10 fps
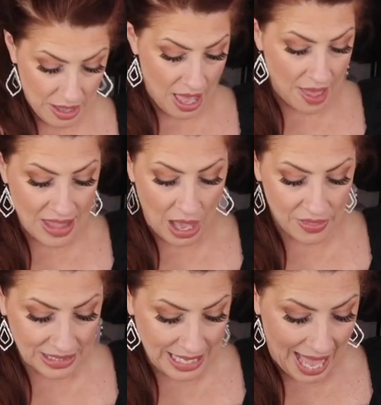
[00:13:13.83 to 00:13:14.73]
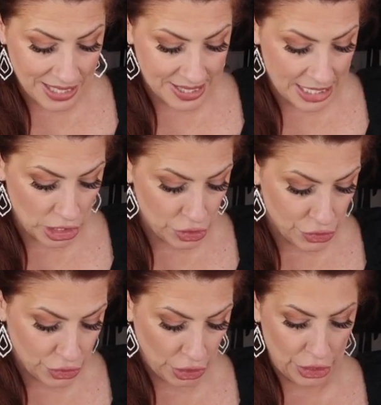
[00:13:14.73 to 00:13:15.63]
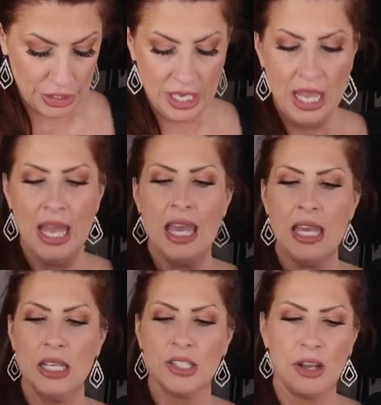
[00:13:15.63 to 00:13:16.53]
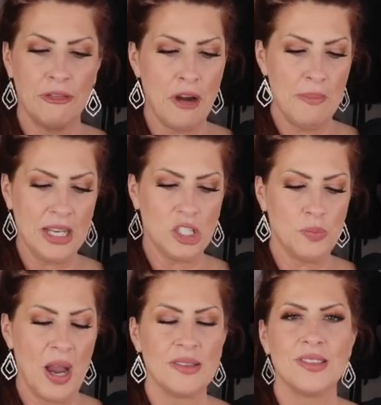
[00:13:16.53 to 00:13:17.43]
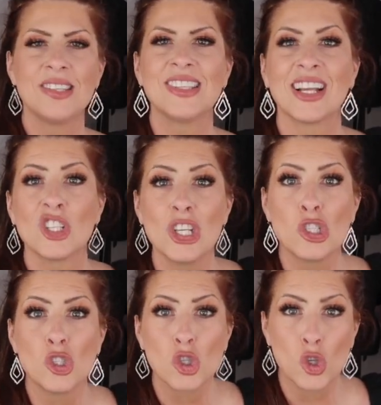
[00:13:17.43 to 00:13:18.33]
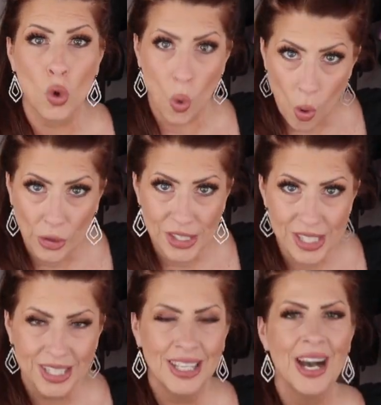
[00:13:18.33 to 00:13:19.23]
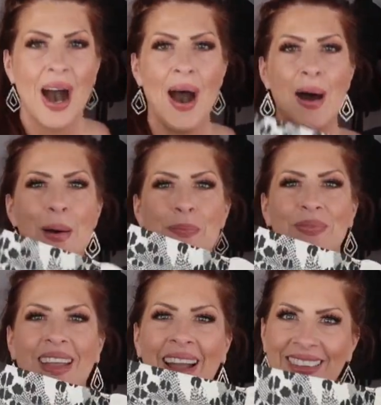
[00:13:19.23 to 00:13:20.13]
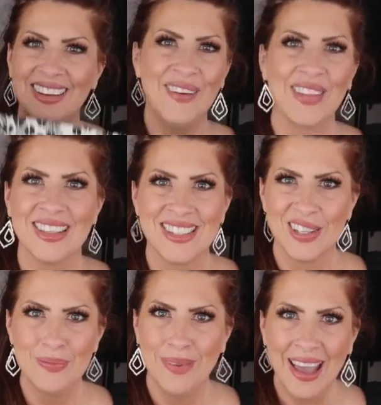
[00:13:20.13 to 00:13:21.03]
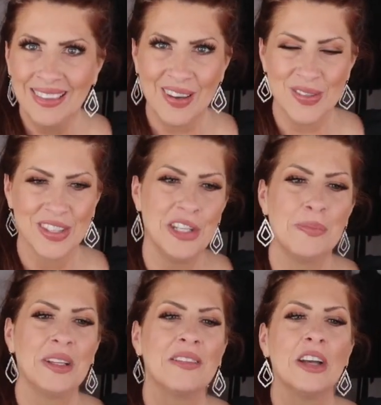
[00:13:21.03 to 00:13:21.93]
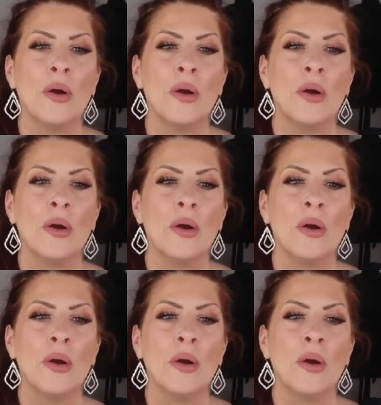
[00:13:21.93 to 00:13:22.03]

Like, now the last little skirt is from Express. This is actually a skort. I know they still make those. Can you believe it?